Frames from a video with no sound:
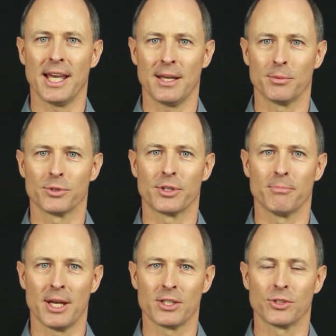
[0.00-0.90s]
able to
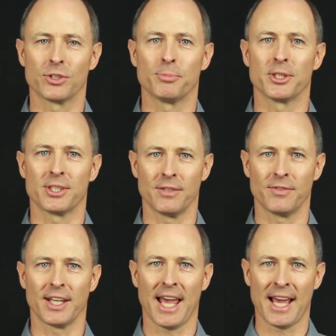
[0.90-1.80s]
measure
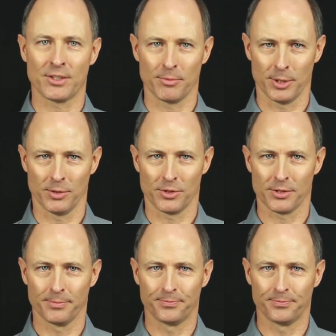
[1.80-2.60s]
specific attributes.